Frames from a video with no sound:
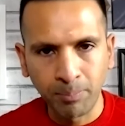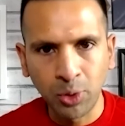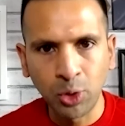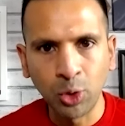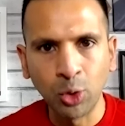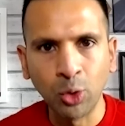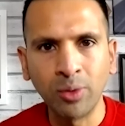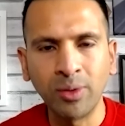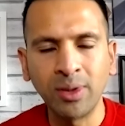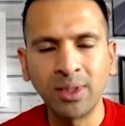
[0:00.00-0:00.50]

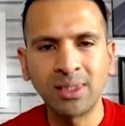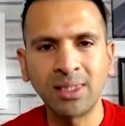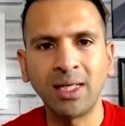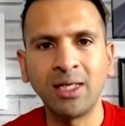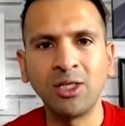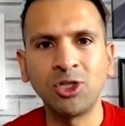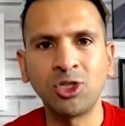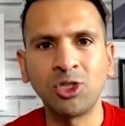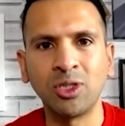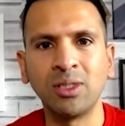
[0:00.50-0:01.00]
pure
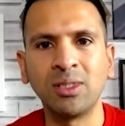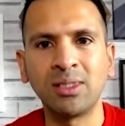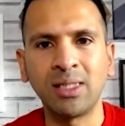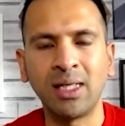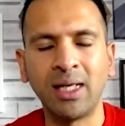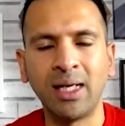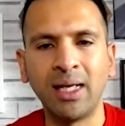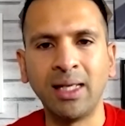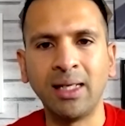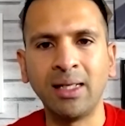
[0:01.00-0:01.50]

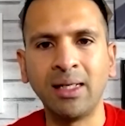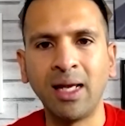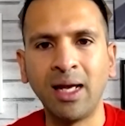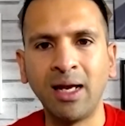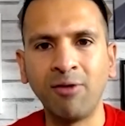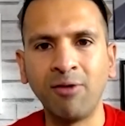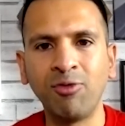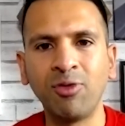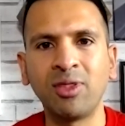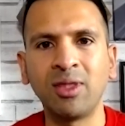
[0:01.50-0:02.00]
intentions, and
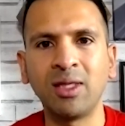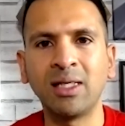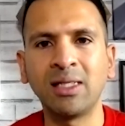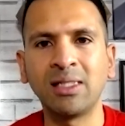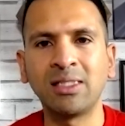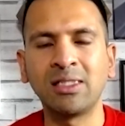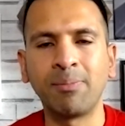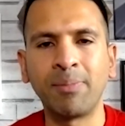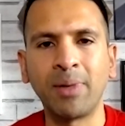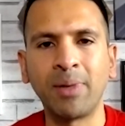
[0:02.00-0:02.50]
everything
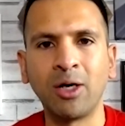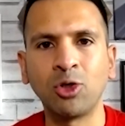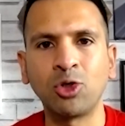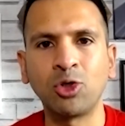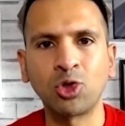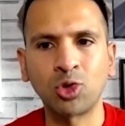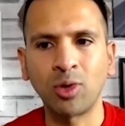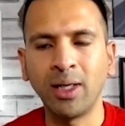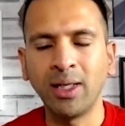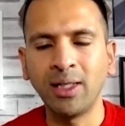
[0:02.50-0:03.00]
is
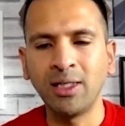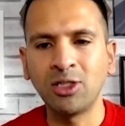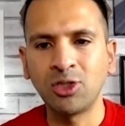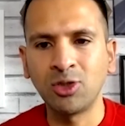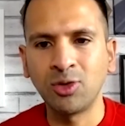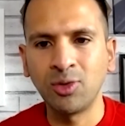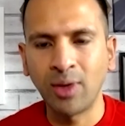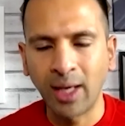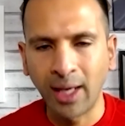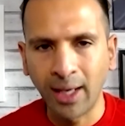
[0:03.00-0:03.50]
about
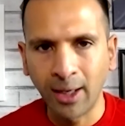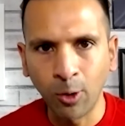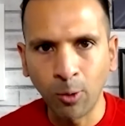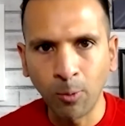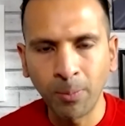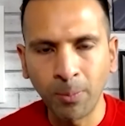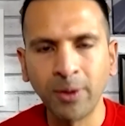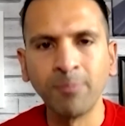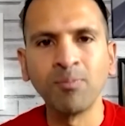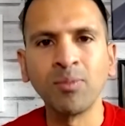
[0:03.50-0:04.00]
trying to
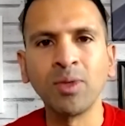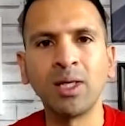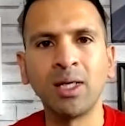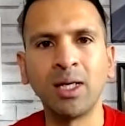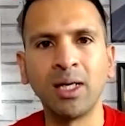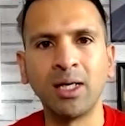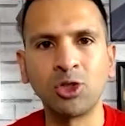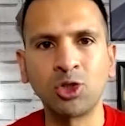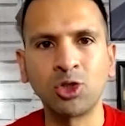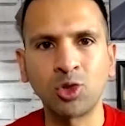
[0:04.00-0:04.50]
help
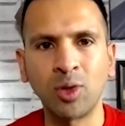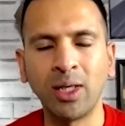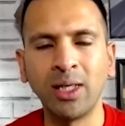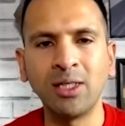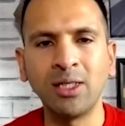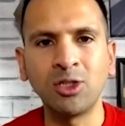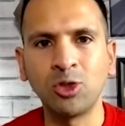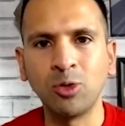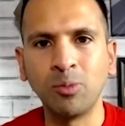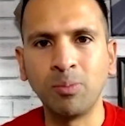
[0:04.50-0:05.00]
and
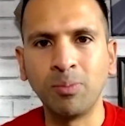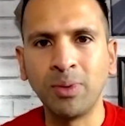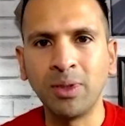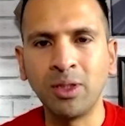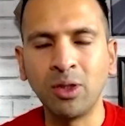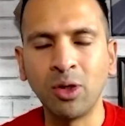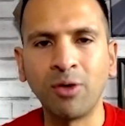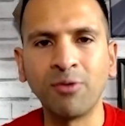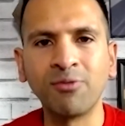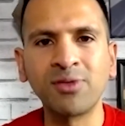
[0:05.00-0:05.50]
trying to
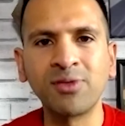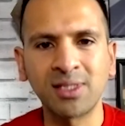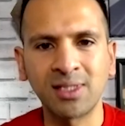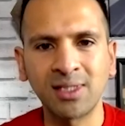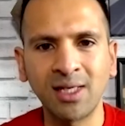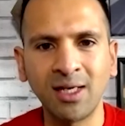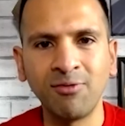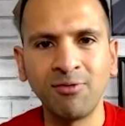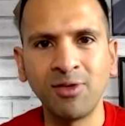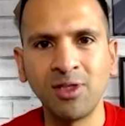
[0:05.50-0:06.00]
be of
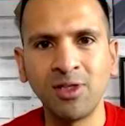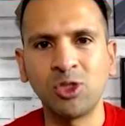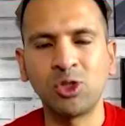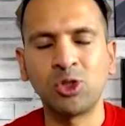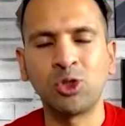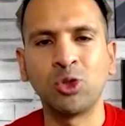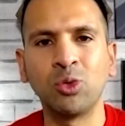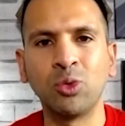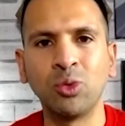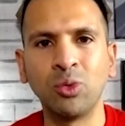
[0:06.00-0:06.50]

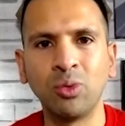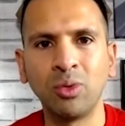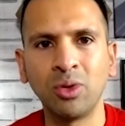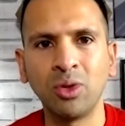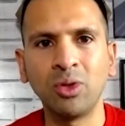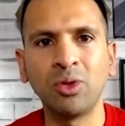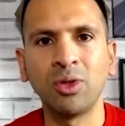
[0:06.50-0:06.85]
service to,